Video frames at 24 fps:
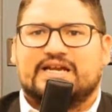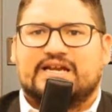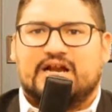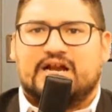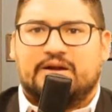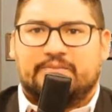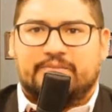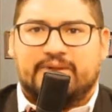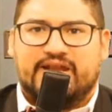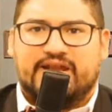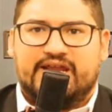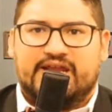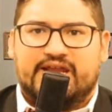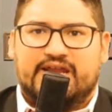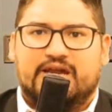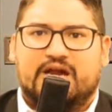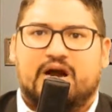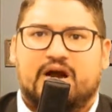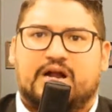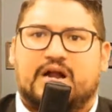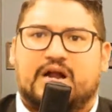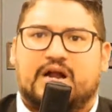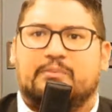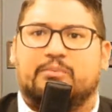committee
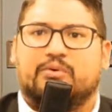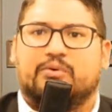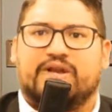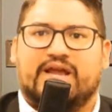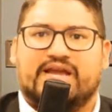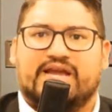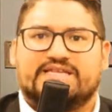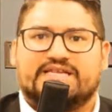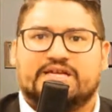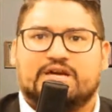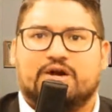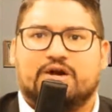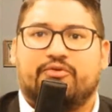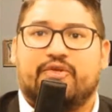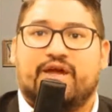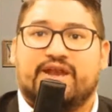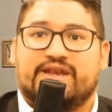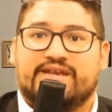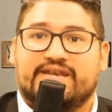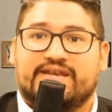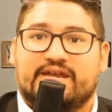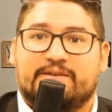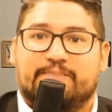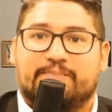a couple of days ago
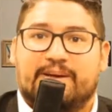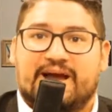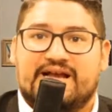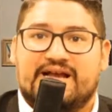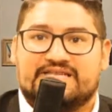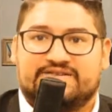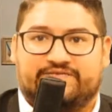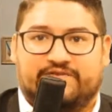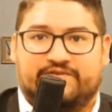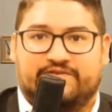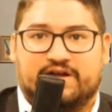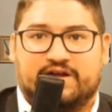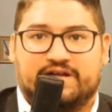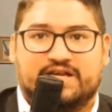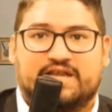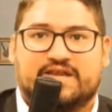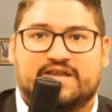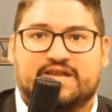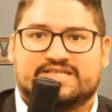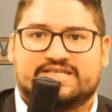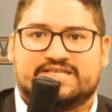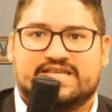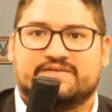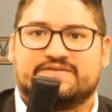that did pass funding
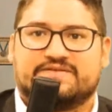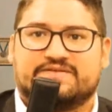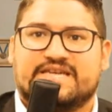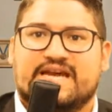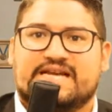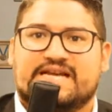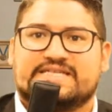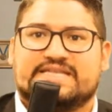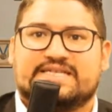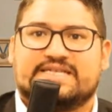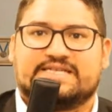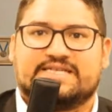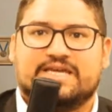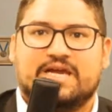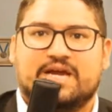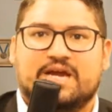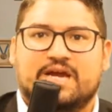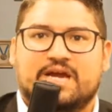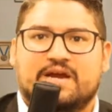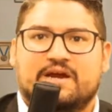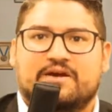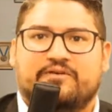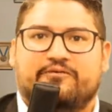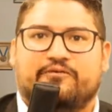in the state of Texas
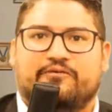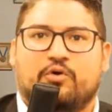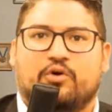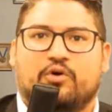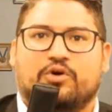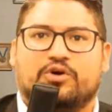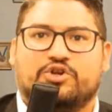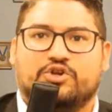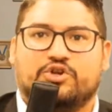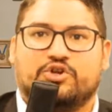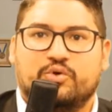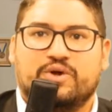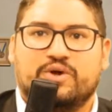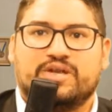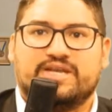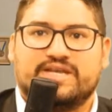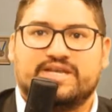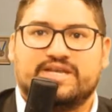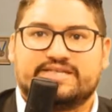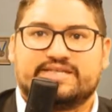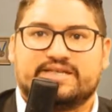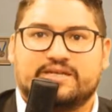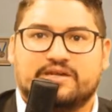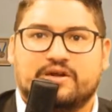for doing
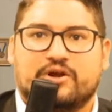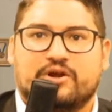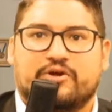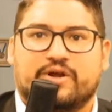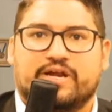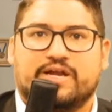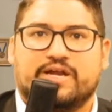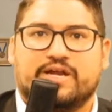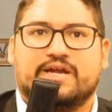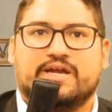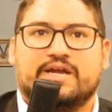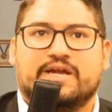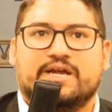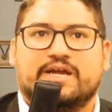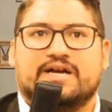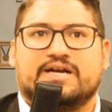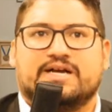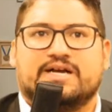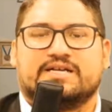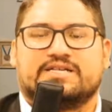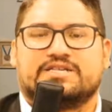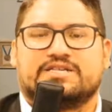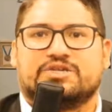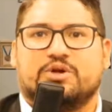distant learning.
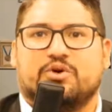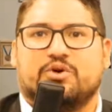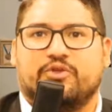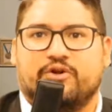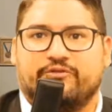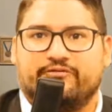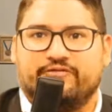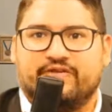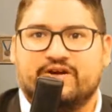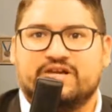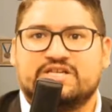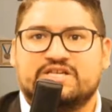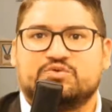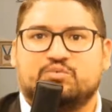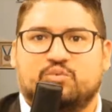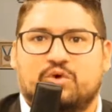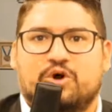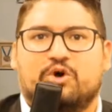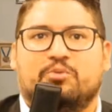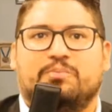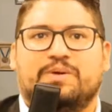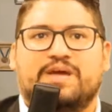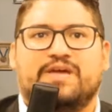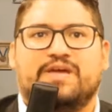So the funds
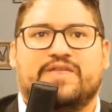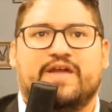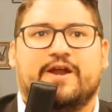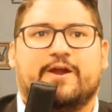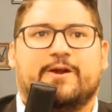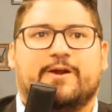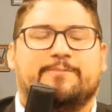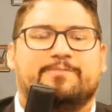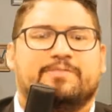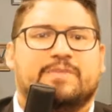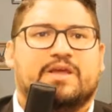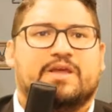will be there.